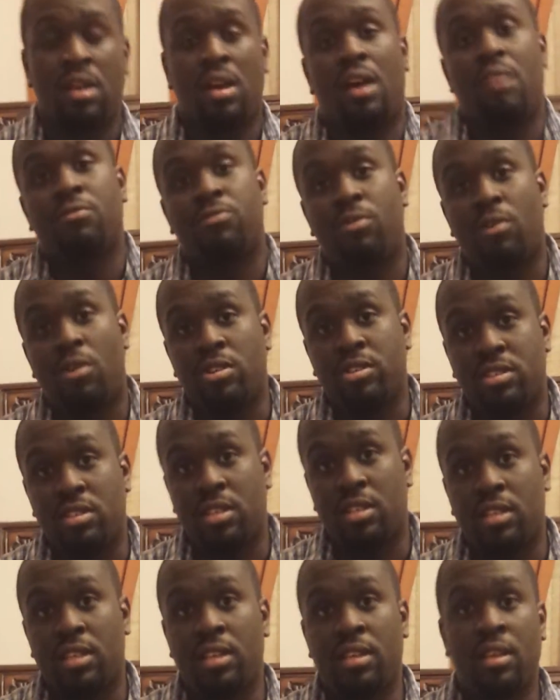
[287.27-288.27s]

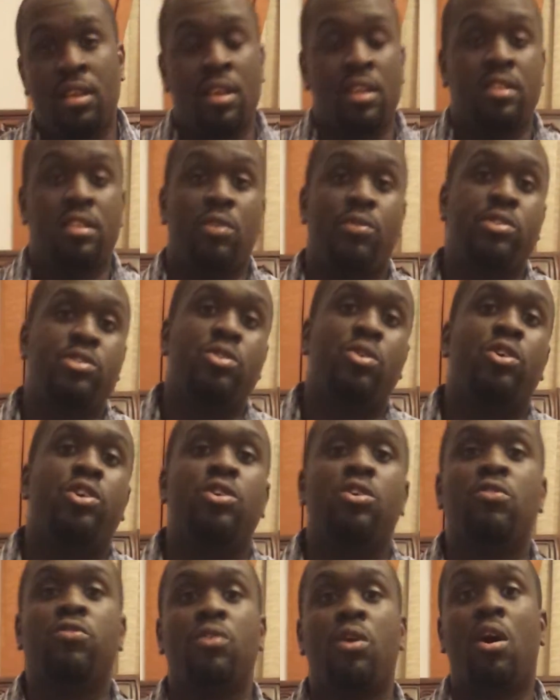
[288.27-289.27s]
Unfortunately, there is no
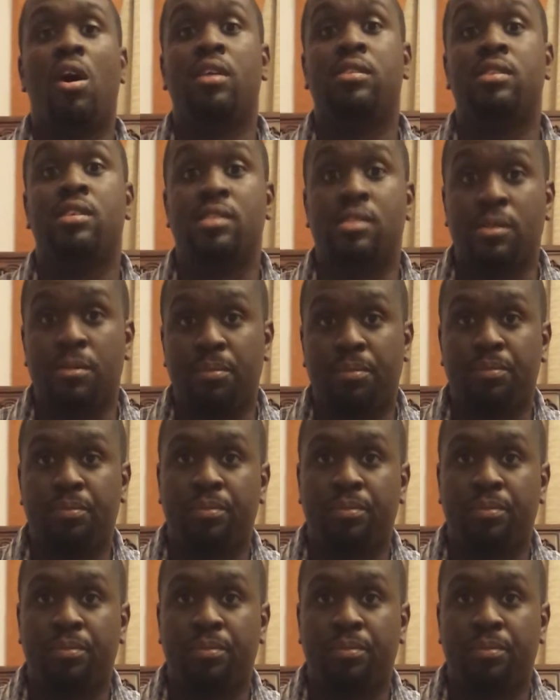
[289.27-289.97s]
cure for autism.